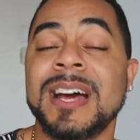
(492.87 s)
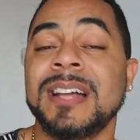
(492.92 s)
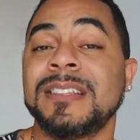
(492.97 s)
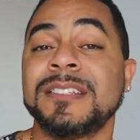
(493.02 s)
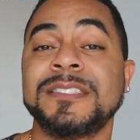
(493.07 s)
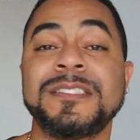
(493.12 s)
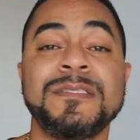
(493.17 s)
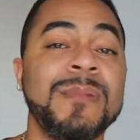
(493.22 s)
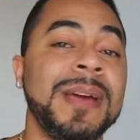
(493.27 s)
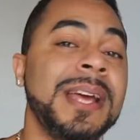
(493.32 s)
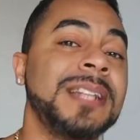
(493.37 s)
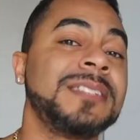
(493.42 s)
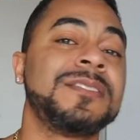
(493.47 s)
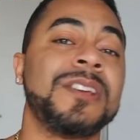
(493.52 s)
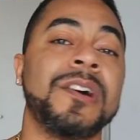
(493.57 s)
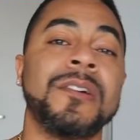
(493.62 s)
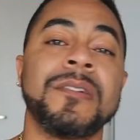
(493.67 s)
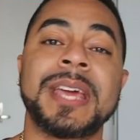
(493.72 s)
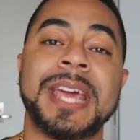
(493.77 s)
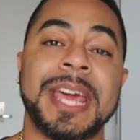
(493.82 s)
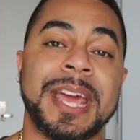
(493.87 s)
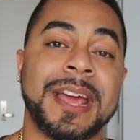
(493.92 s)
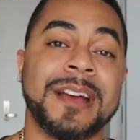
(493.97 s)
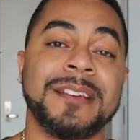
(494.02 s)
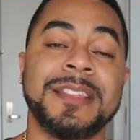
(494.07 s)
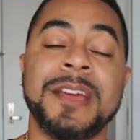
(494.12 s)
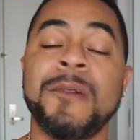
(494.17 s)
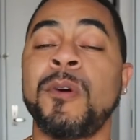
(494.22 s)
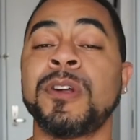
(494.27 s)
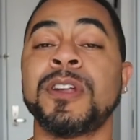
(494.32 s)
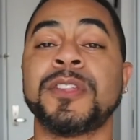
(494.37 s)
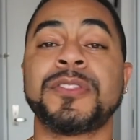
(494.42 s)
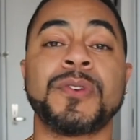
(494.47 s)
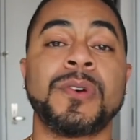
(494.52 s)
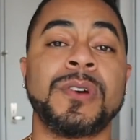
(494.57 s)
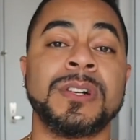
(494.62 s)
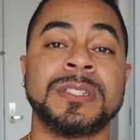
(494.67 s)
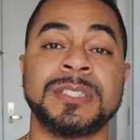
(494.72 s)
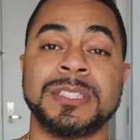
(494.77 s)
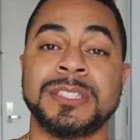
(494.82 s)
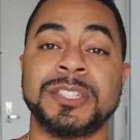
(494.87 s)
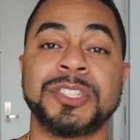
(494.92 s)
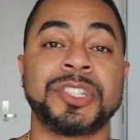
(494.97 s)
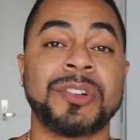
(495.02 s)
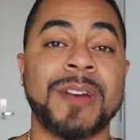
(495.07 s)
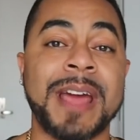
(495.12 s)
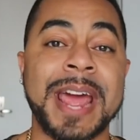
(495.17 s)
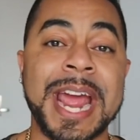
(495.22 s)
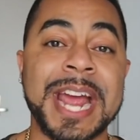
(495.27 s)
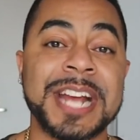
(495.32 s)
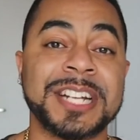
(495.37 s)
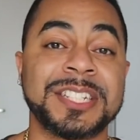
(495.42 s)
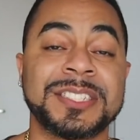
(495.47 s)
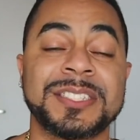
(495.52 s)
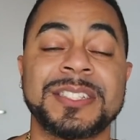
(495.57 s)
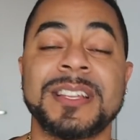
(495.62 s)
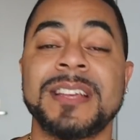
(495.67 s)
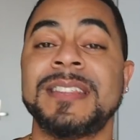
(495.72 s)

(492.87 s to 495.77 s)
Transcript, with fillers: The twins don't care. They want to throw it in the trash.